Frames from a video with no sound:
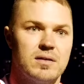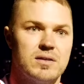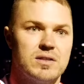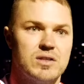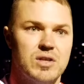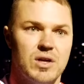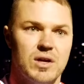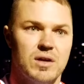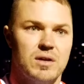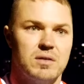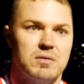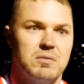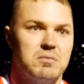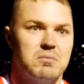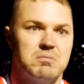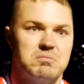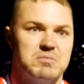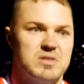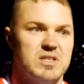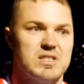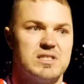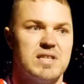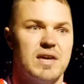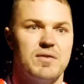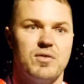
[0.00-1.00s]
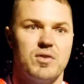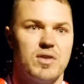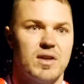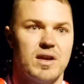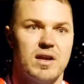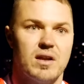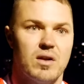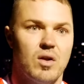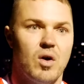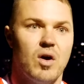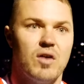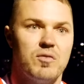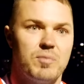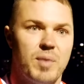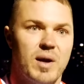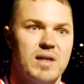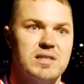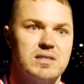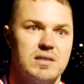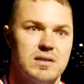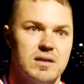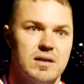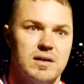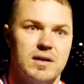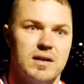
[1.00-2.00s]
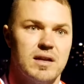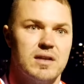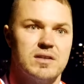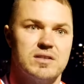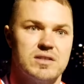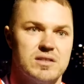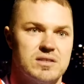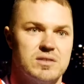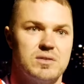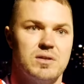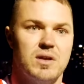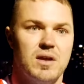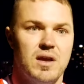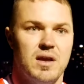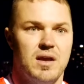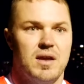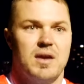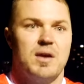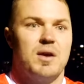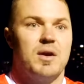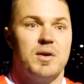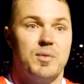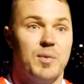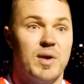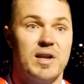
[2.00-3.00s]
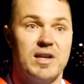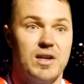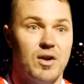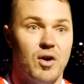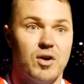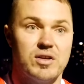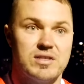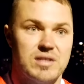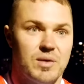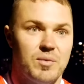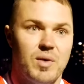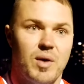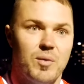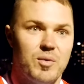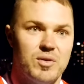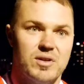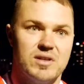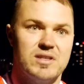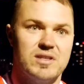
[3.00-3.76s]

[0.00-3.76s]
to just everything in life, basically. And it just, when you know someone with a